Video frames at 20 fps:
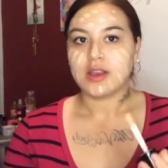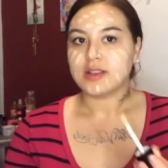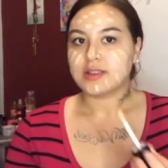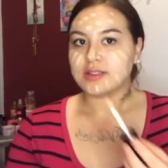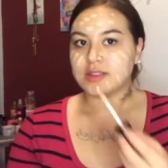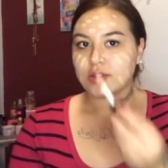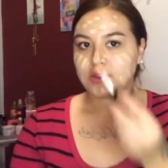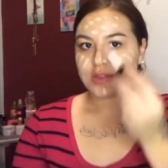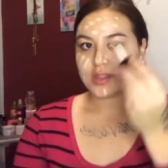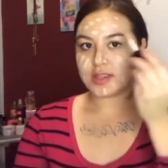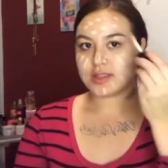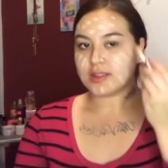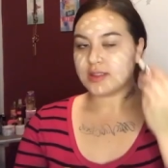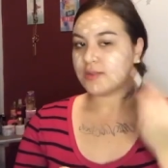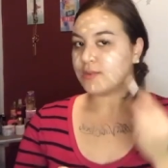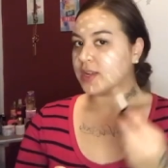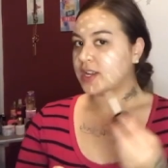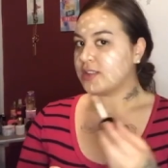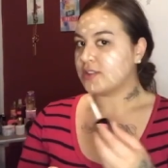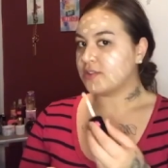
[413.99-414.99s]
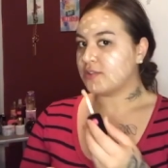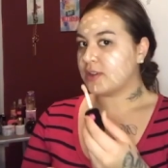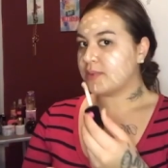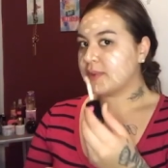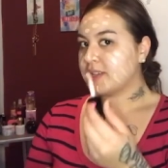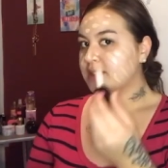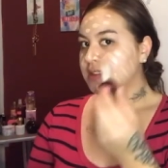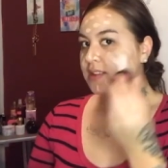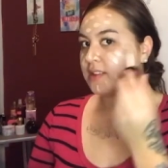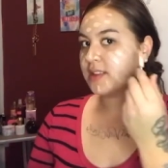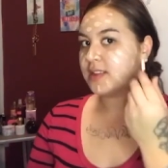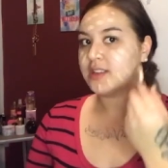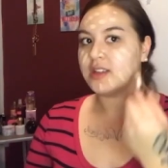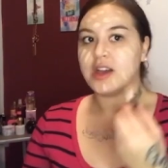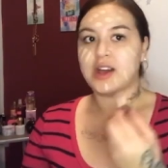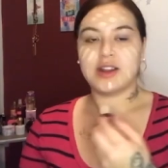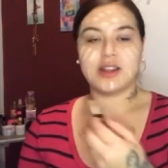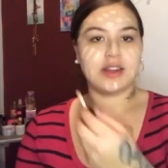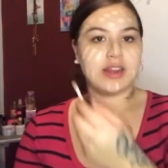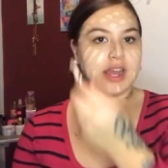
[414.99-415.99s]
So this is what I do. I basically
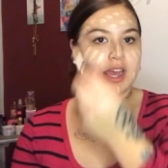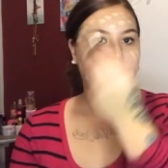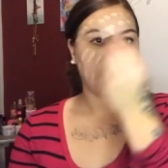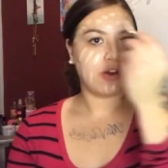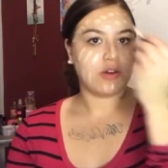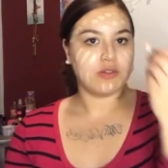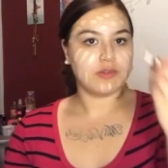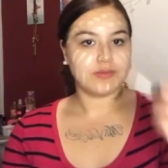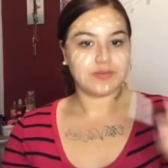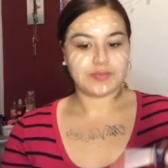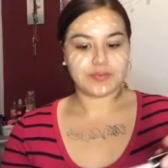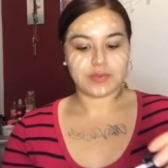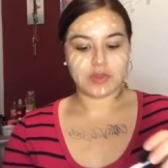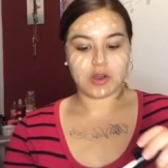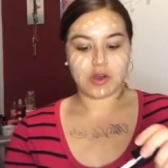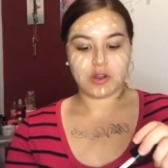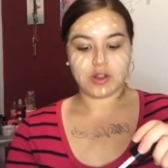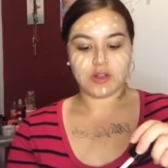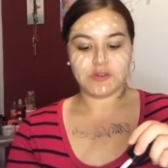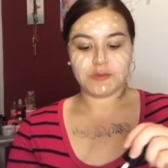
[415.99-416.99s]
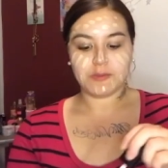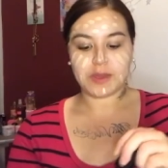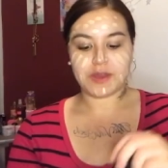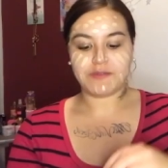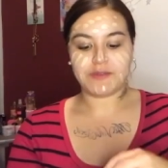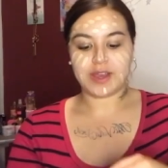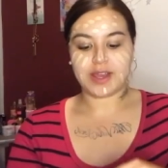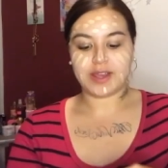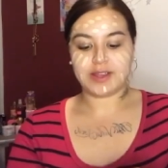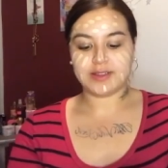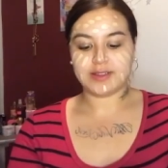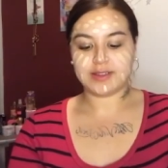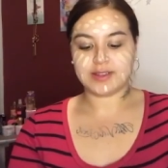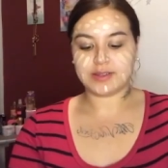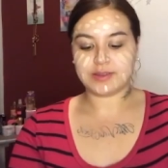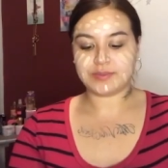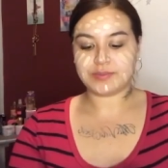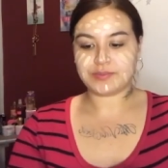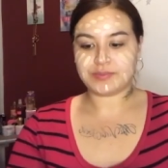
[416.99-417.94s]
dot it out all over my face.